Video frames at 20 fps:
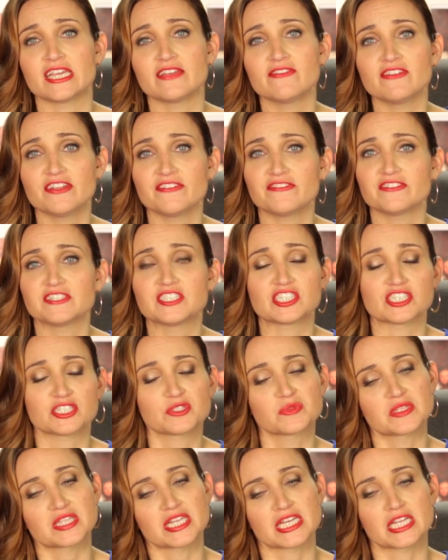even if it's
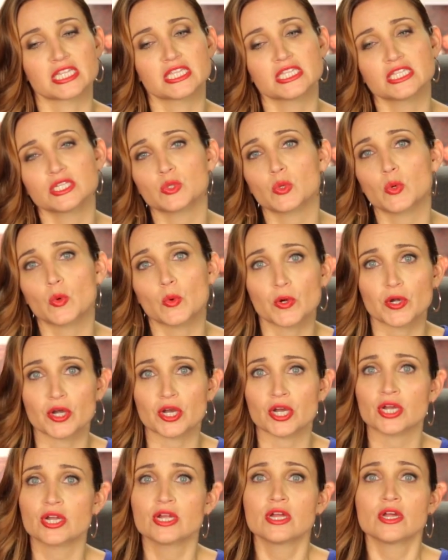just with like a little
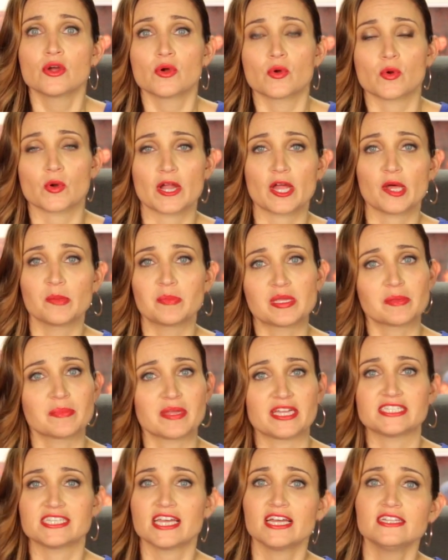quarter or helping
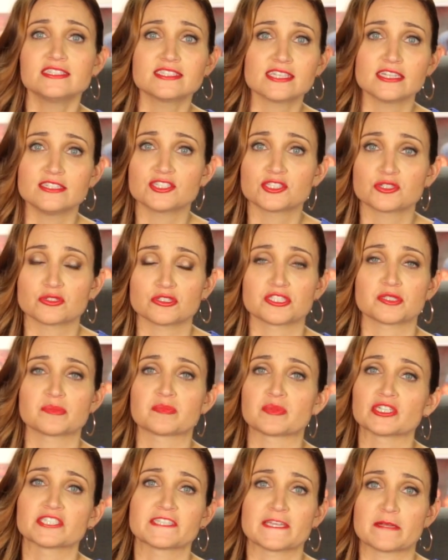pay 10 cents towards a
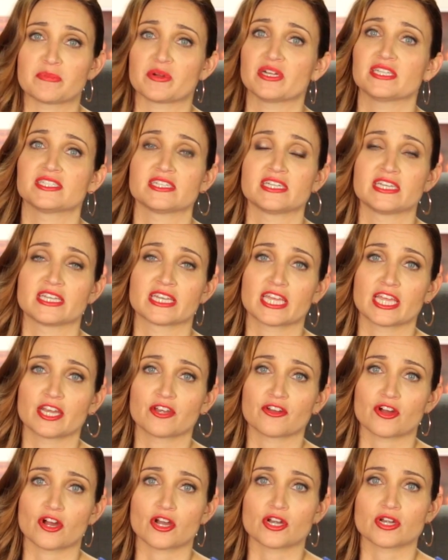birthday present in
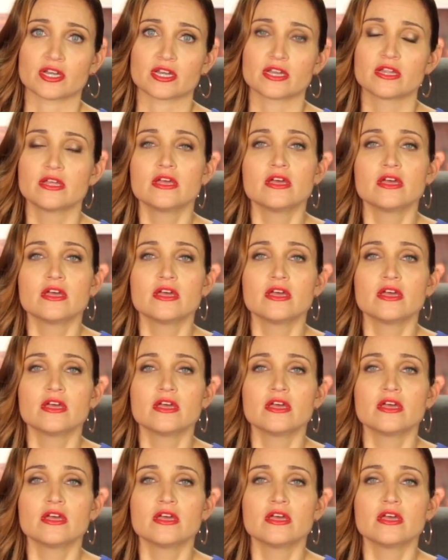kindergarten.